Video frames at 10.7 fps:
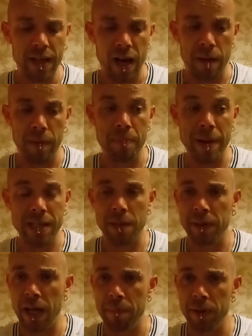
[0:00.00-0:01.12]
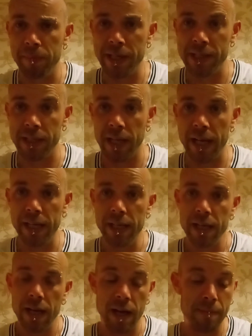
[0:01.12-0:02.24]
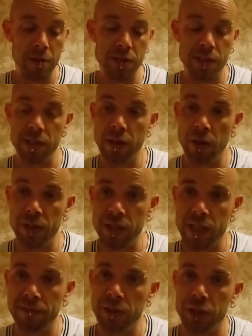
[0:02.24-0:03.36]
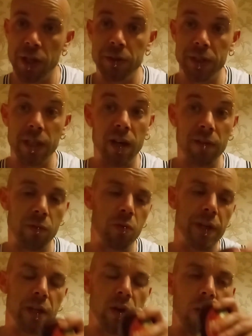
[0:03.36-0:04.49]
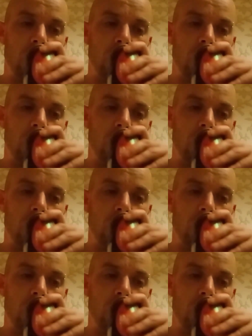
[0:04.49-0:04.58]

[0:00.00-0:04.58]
I picked up a couple of bits today. A lot of the stuff I showed you I've already got.